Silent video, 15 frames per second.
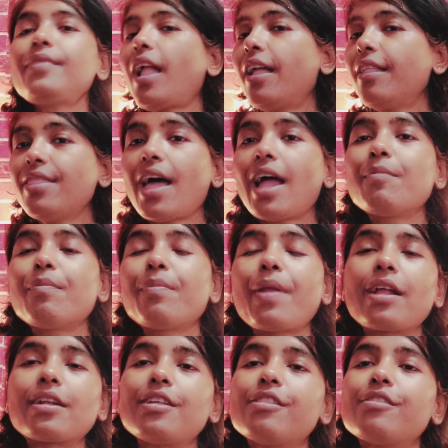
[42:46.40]
That
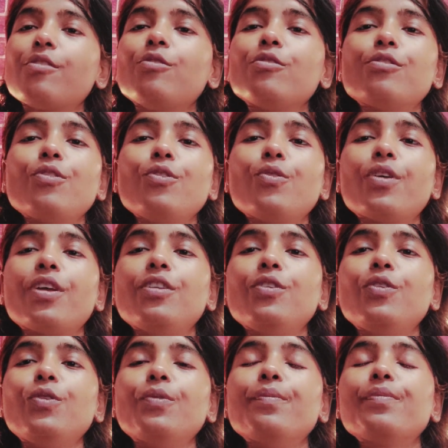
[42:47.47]
practice also you can do.
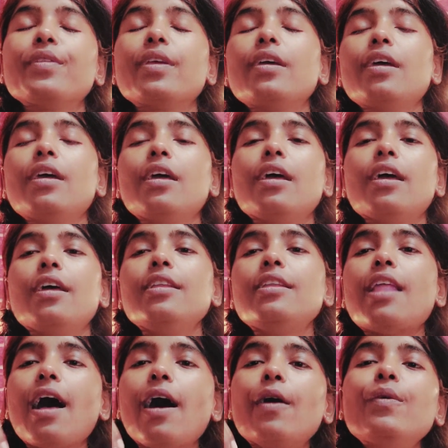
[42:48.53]

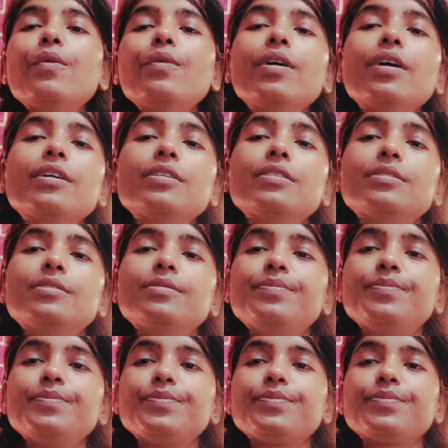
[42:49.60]
Now
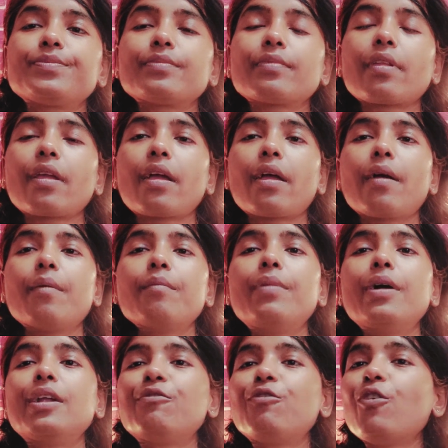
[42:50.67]

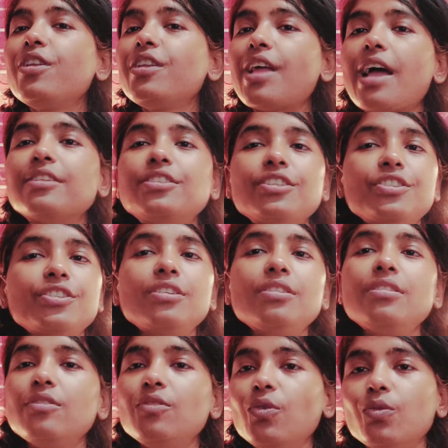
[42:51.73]
but for indigestion,
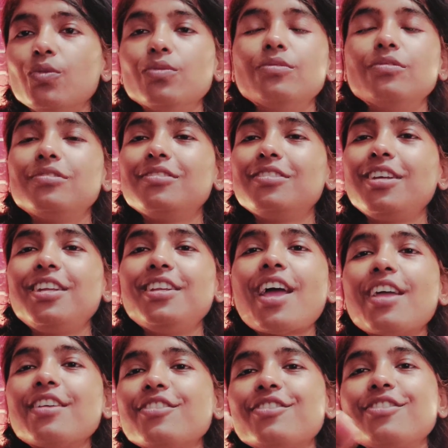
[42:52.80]
no,
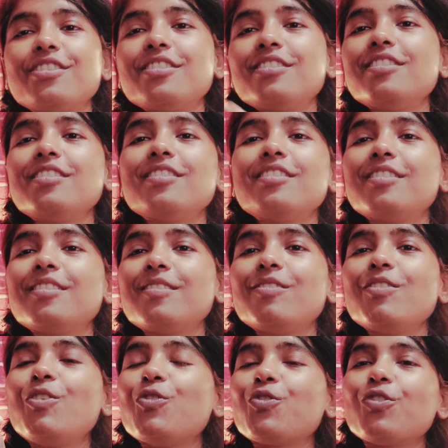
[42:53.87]
indigestion
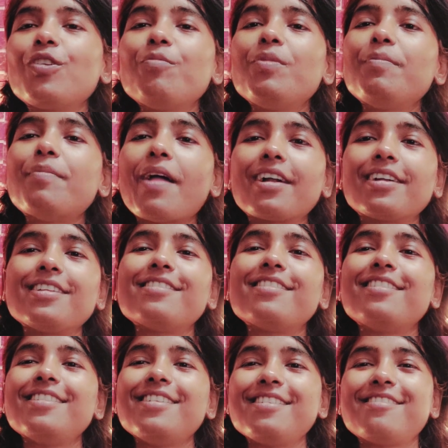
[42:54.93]
you shouldn't be
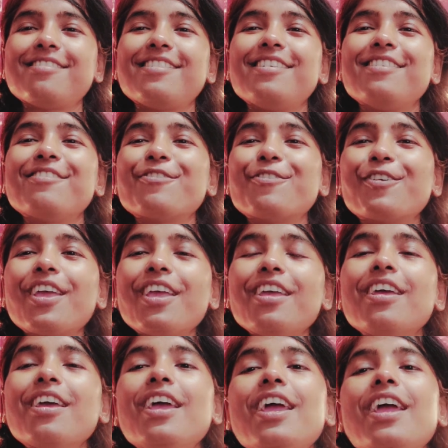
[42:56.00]
practicing these things. Okay,
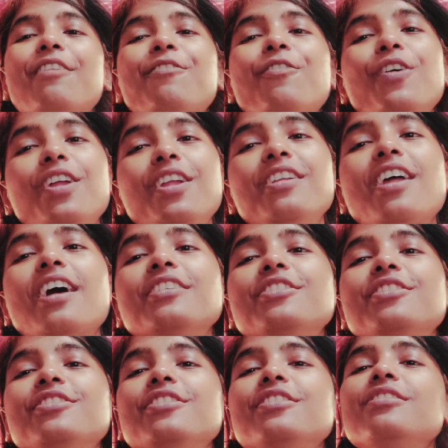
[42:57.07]
for
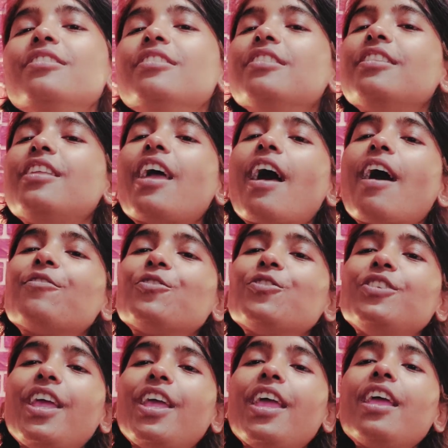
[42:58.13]
indigestion they have to
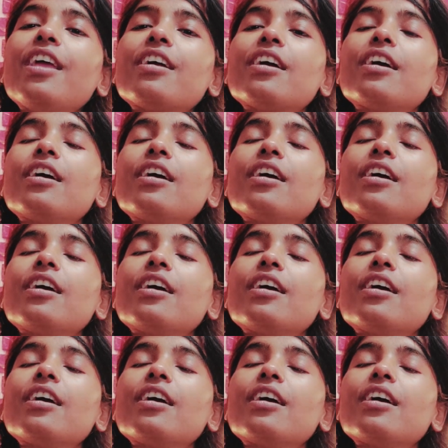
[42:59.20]
take